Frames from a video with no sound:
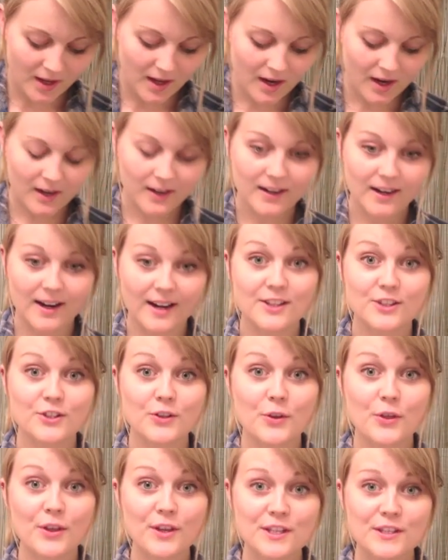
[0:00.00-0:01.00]
Alright,
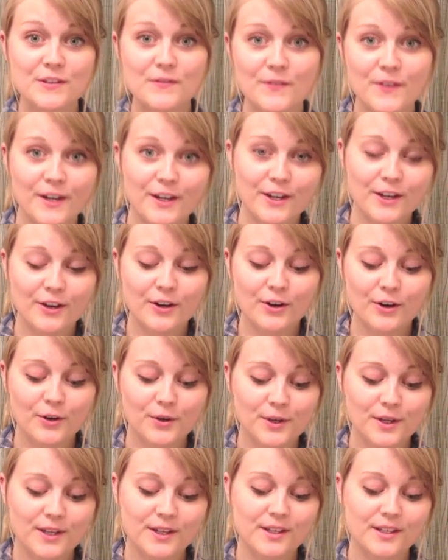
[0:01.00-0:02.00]
so this video
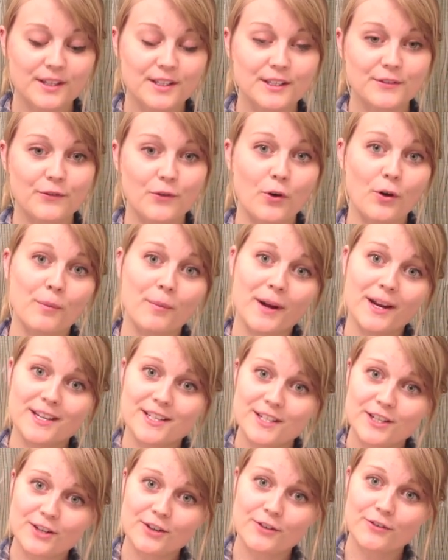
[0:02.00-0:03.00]
is for my
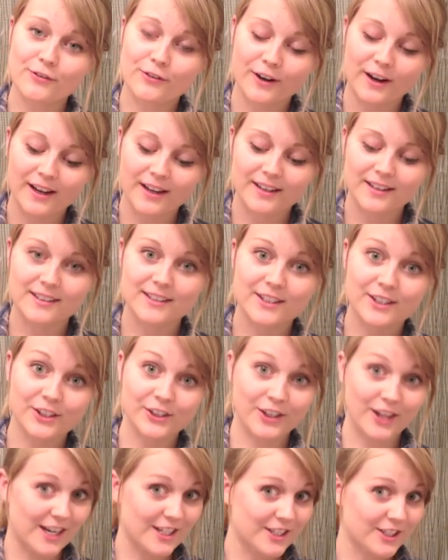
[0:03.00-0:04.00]
dear friend
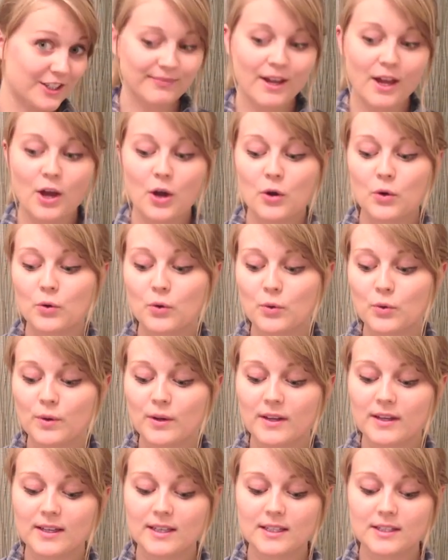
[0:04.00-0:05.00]
Colette, who
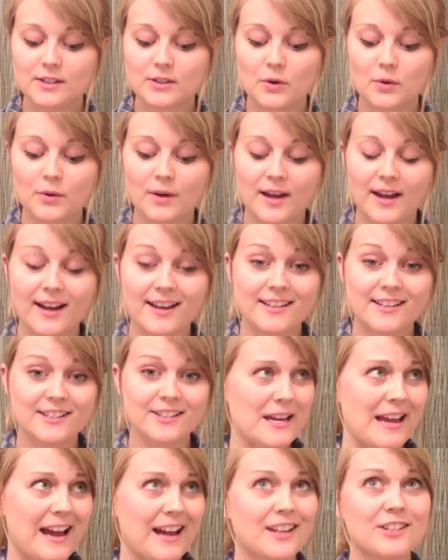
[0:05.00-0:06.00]
is known
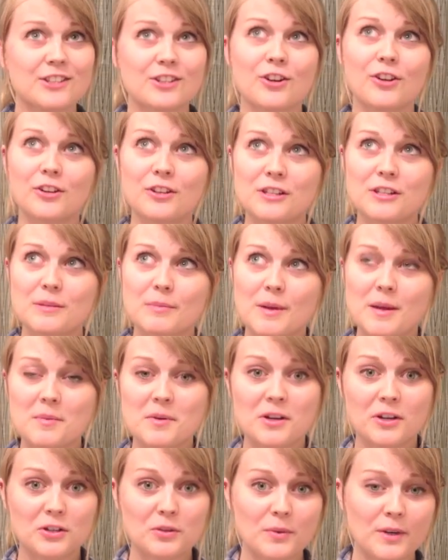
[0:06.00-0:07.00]
as
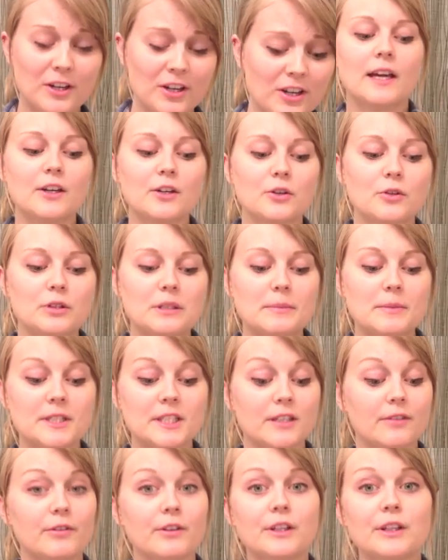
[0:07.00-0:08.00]
@StallinsBaby on Twitter, who
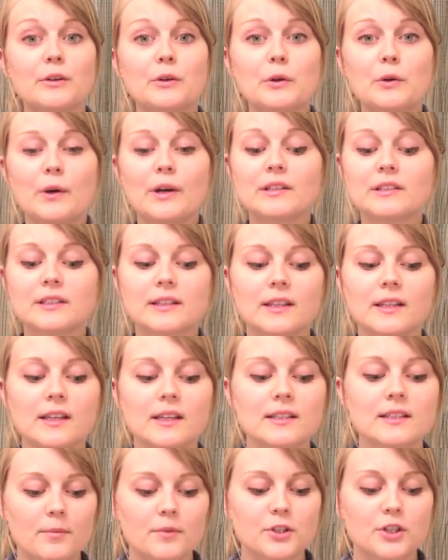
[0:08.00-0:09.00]
specifically requested
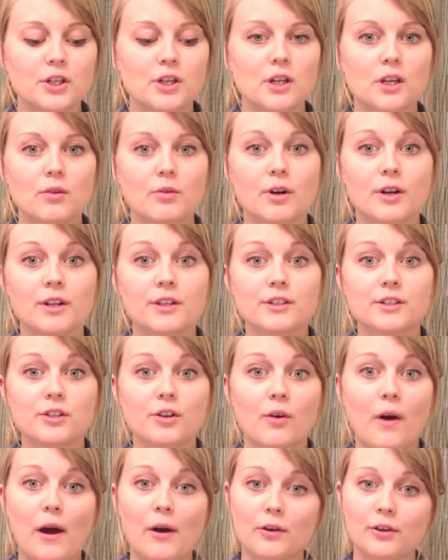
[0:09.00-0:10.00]
this. She wanted to
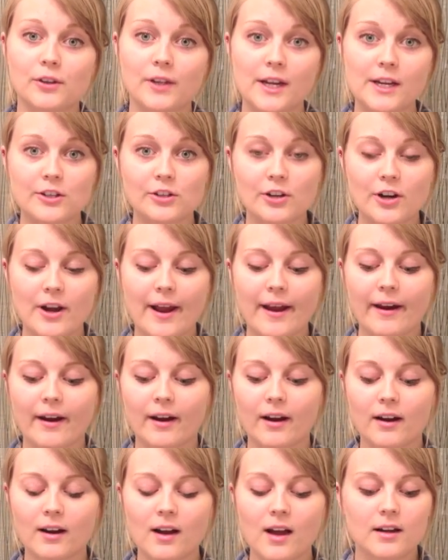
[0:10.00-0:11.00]
know how to lighten her
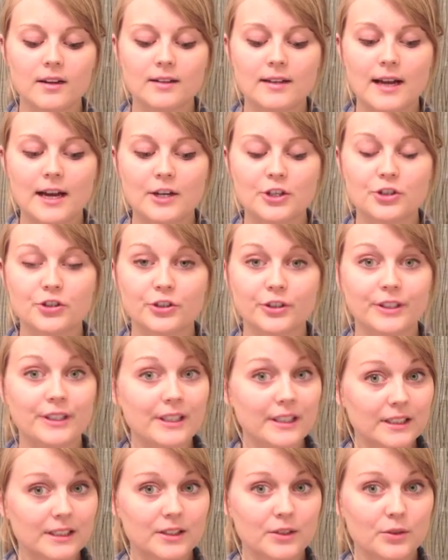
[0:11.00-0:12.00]
hair
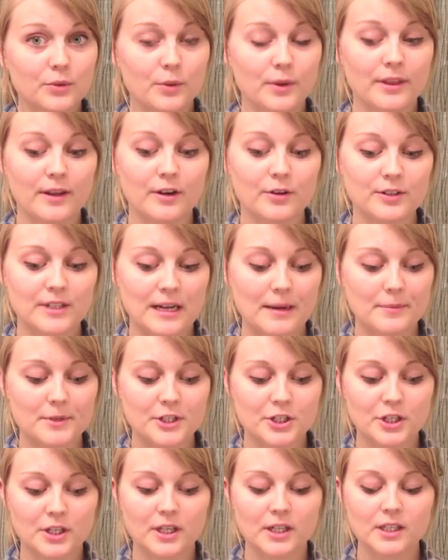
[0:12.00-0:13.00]
naturally without
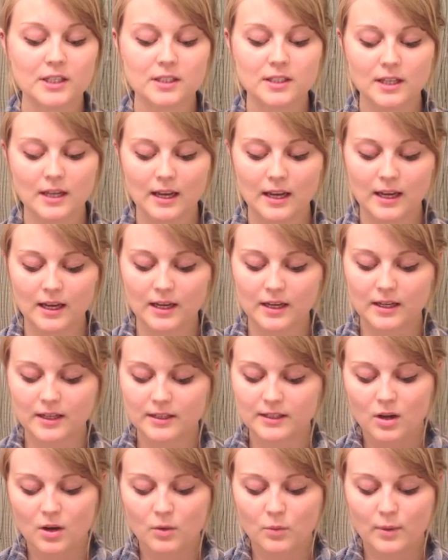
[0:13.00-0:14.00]
damaging it,
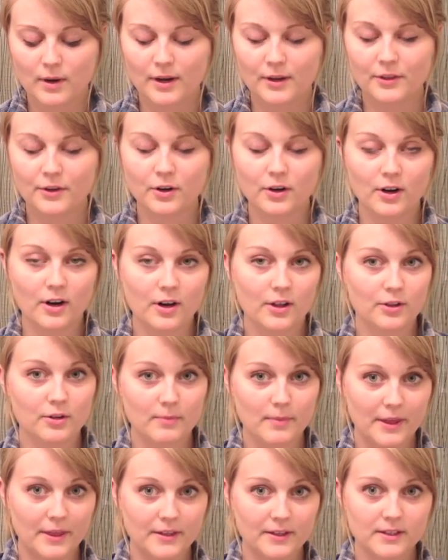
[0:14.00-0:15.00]
and while there are other
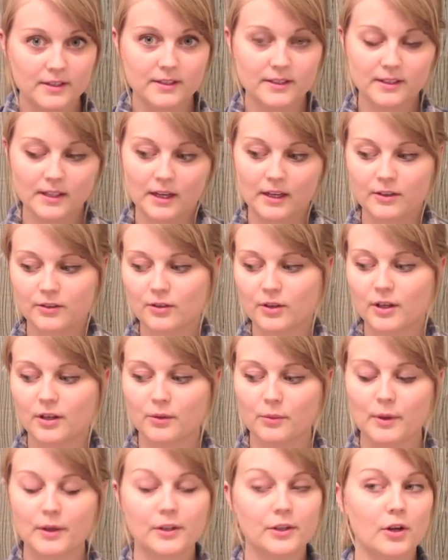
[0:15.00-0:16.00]
methods, like
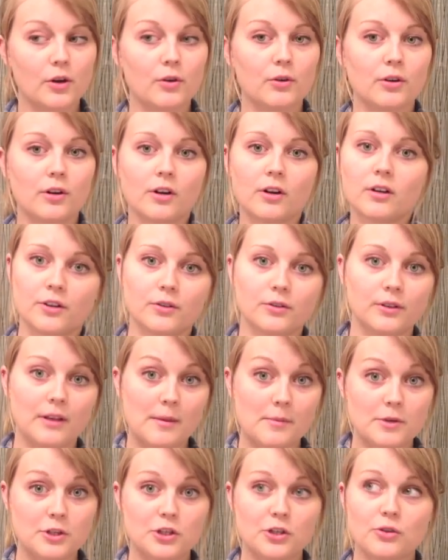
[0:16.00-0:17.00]
well known are
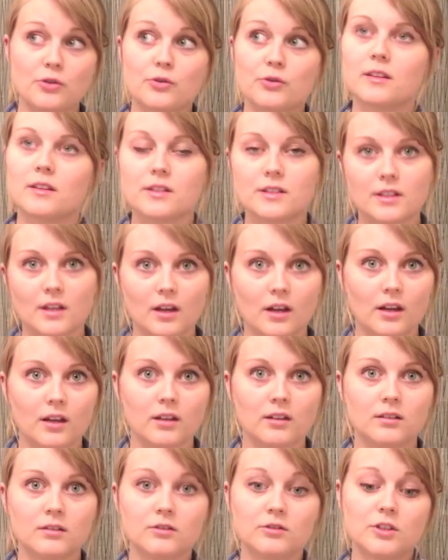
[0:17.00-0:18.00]
lemon juice, the
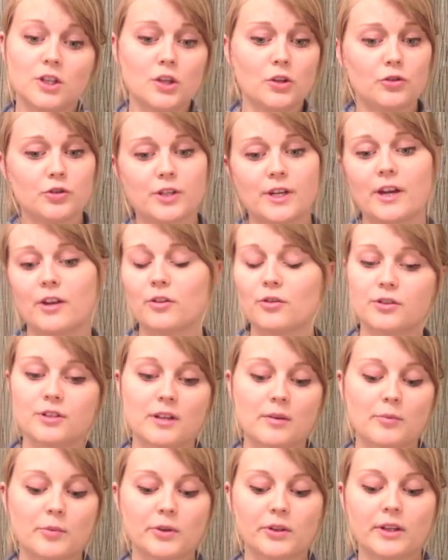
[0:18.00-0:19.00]
sun, either together or
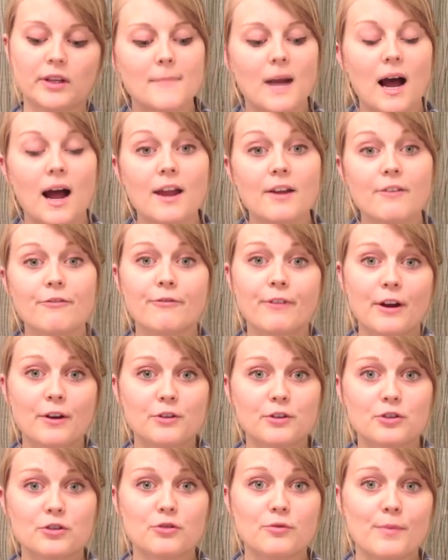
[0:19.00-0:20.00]
separately, I have
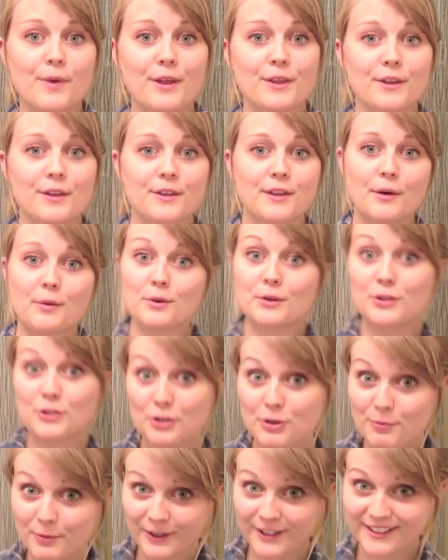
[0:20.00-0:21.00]
found a new method that was
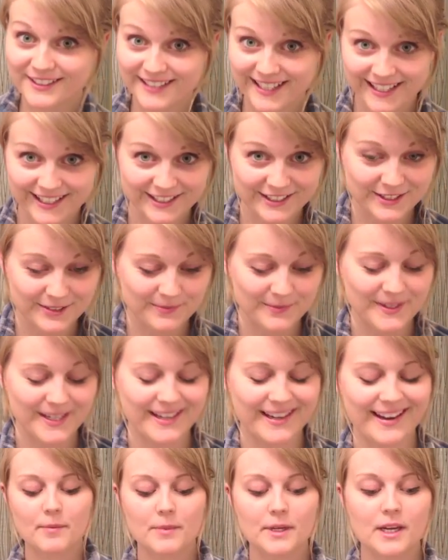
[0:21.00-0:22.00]
super exciting to
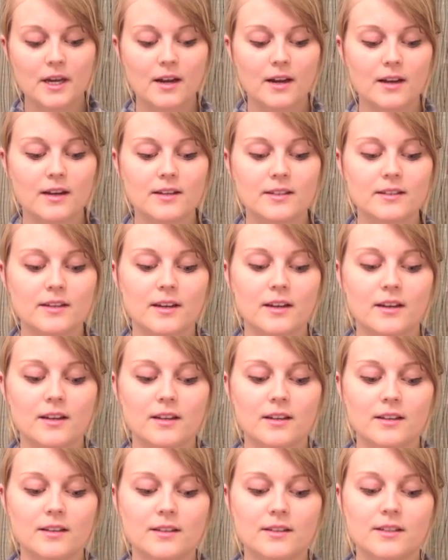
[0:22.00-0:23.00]
me because it
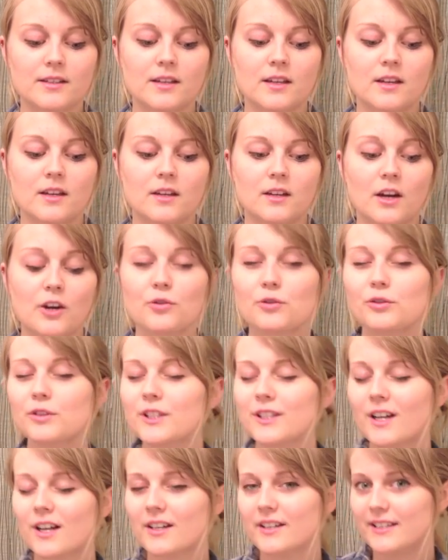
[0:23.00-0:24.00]
is not only
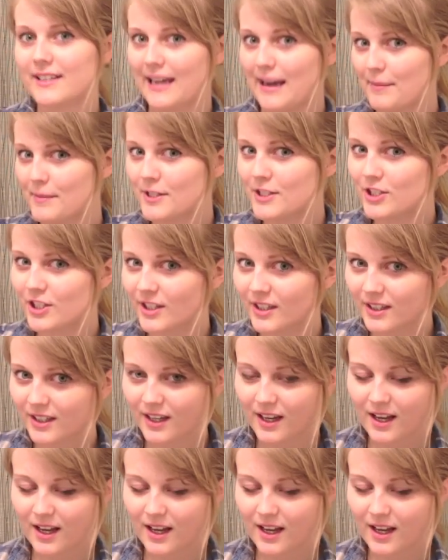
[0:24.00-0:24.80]
not damaging,